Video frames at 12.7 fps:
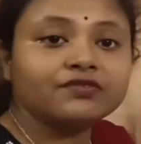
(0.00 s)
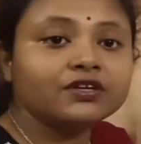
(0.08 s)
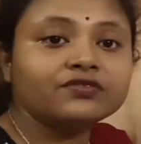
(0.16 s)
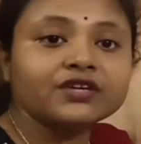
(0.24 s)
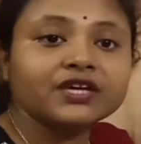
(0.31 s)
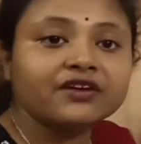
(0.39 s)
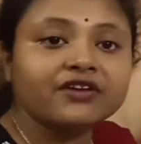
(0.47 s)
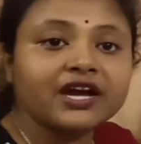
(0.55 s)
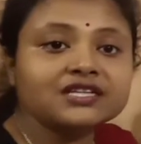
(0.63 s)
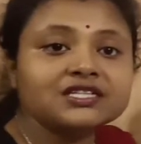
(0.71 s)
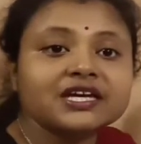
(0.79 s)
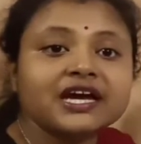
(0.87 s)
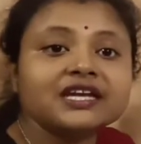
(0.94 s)
we are
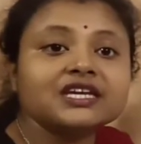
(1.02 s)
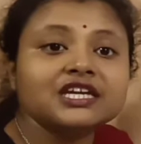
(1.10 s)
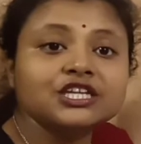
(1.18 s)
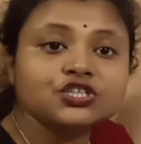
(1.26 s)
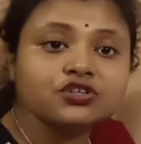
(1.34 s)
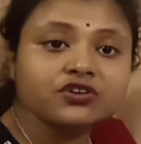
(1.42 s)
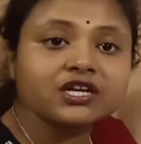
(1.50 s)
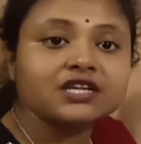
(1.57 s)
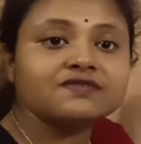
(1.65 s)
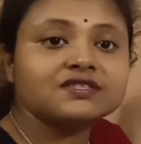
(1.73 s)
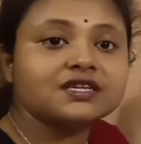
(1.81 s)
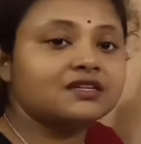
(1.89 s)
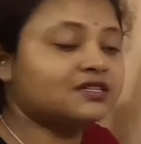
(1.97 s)
writing an interrogative
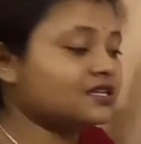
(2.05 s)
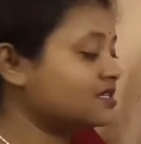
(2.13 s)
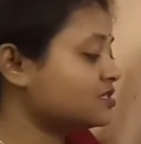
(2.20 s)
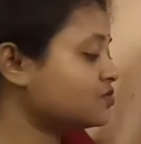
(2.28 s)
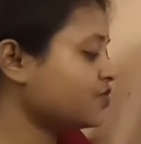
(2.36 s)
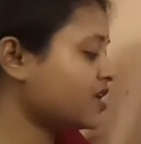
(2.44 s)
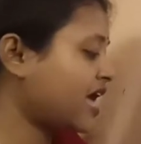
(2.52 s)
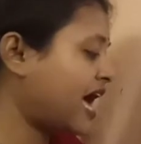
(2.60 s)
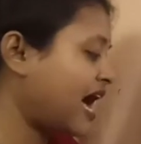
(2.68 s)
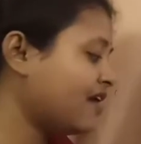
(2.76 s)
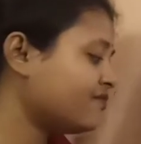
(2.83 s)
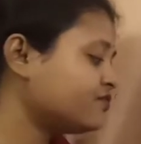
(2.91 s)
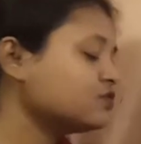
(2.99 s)
sentence, we
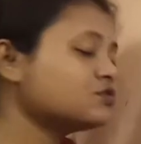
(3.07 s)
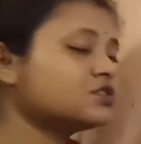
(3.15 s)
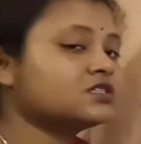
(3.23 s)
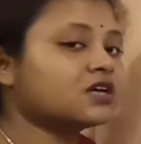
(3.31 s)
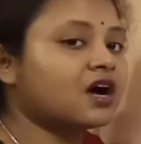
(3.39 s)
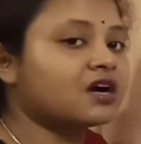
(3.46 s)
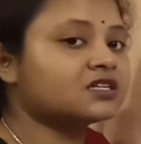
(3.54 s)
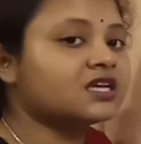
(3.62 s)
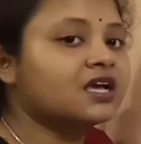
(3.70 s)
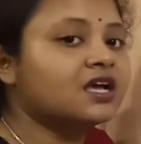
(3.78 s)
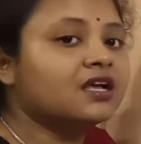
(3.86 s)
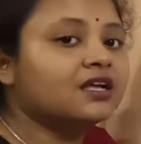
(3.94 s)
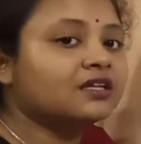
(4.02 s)
have to start
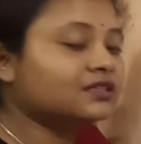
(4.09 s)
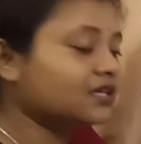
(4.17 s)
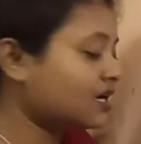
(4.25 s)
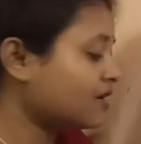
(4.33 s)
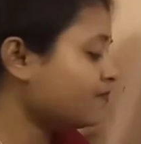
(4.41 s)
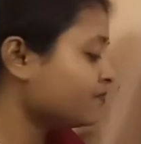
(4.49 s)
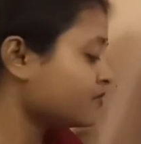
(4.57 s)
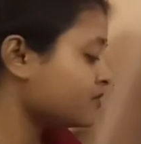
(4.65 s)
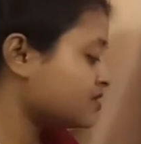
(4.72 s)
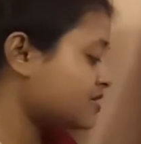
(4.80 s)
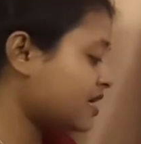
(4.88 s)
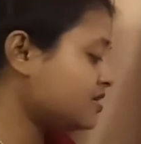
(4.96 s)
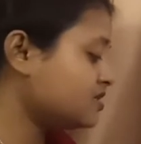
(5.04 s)
the
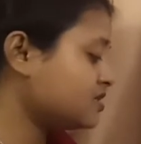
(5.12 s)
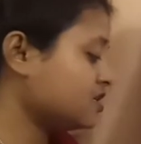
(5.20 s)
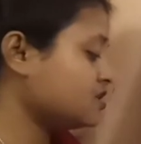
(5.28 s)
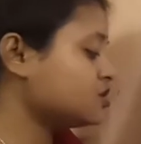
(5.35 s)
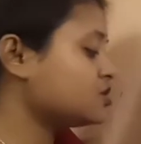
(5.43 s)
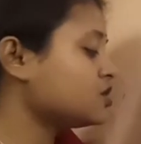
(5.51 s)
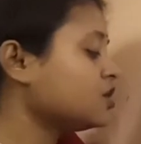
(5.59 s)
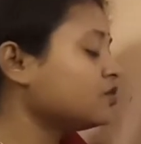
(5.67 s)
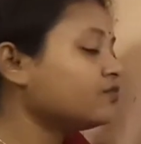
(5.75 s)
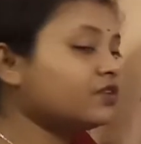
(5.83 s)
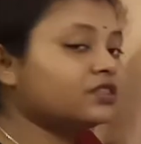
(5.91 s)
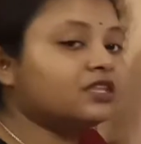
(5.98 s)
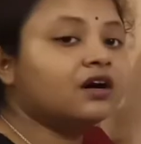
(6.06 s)
sentence
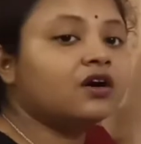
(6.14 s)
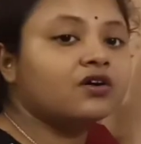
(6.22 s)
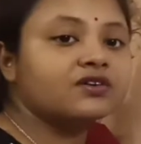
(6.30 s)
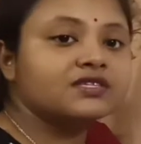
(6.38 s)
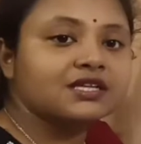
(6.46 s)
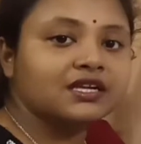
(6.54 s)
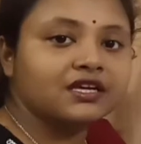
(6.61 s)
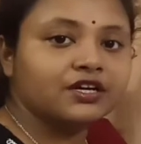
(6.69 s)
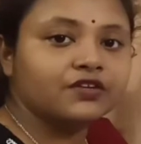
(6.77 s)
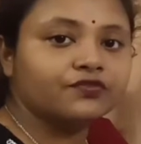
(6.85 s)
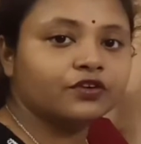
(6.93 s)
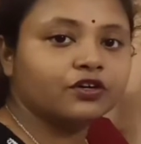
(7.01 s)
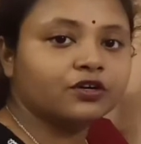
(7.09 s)
with the auxiliary
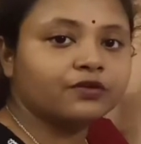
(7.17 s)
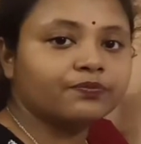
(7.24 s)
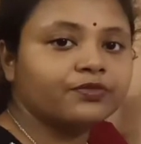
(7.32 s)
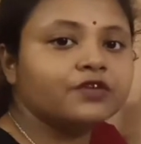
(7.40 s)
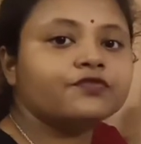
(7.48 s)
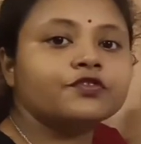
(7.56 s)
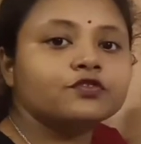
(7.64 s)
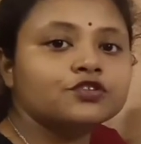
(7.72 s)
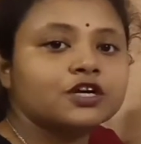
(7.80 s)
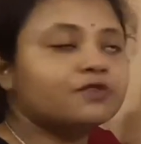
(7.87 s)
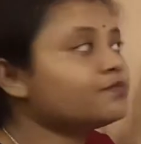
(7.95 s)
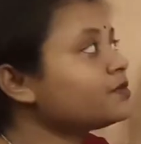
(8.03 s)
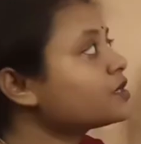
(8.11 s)
verb, the
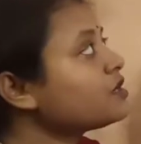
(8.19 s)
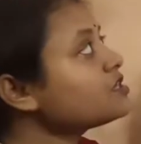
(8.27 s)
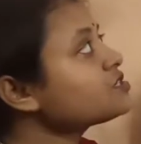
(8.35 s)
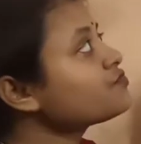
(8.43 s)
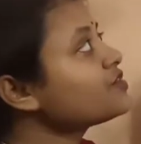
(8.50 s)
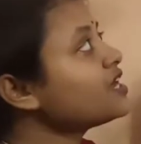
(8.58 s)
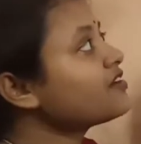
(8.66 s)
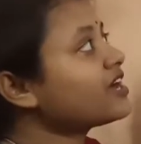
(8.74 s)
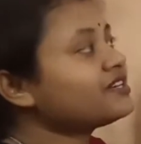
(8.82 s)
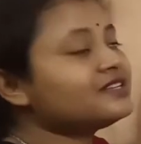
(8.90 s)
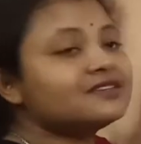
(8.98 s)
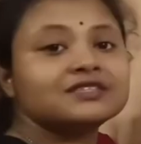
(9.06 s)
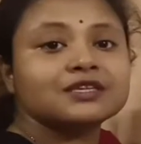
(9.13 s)
future, because we are
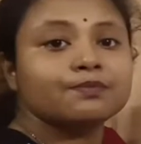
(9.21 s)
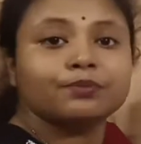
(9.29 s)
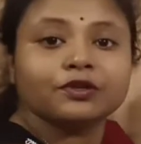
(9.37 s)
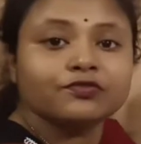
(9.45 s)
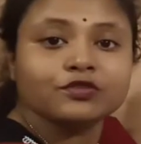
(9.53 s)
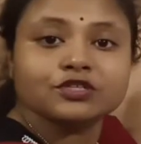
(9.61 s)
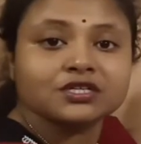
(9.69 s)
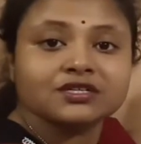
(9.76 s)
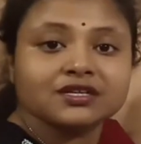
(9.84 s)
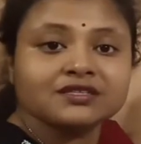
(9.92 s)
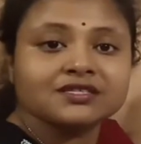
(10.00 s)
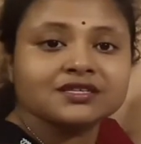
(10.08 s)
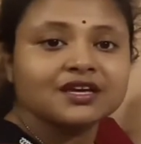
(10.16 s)
writing simple future
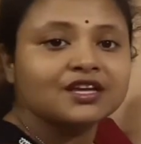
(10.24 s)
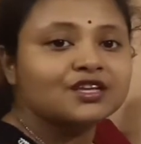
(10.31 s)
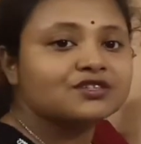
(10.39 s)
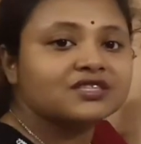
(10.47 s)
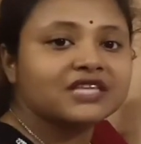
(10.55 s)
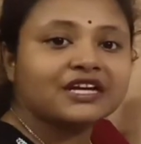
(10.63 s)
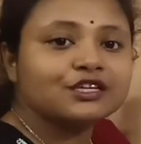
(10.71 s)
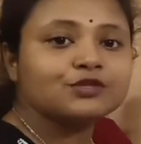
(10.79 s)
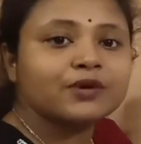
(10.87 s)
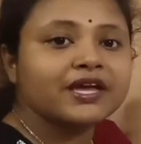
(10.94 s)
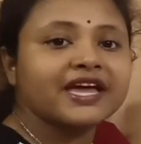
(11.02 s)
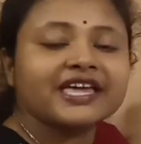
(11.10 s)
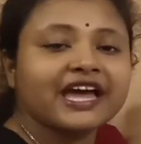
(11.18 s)
tense. So that is
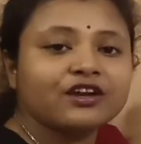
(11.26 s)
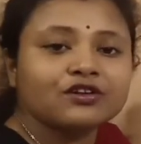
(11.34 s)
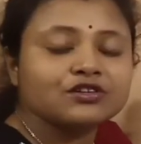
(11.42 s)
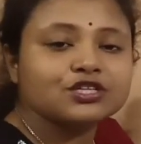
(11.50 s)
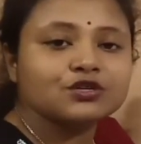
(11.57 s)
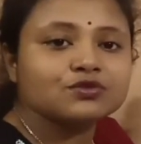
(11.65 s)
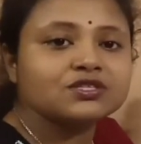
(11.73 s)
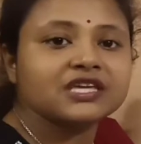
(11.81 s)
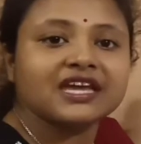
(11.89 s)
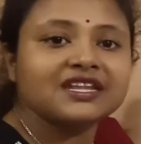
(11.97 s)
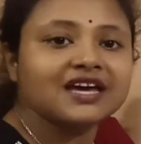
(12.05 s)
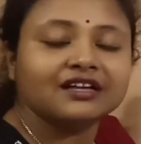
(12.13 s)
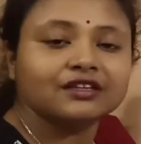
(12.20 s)
why I cannot use
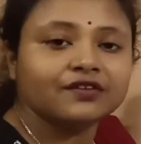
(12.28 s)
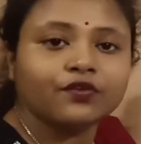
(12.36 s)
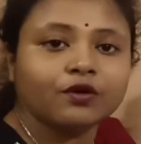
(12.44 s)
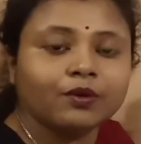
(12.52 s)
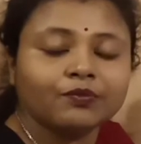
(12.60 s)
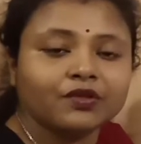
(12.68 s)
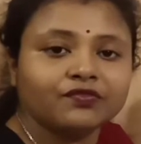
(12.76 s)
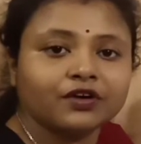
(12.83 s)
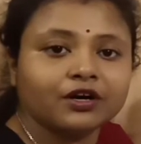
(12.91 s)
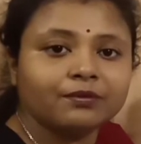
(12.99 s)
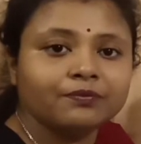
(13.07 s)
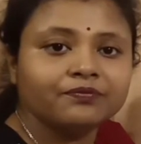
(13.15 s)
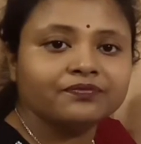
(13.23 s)
any other form of the verb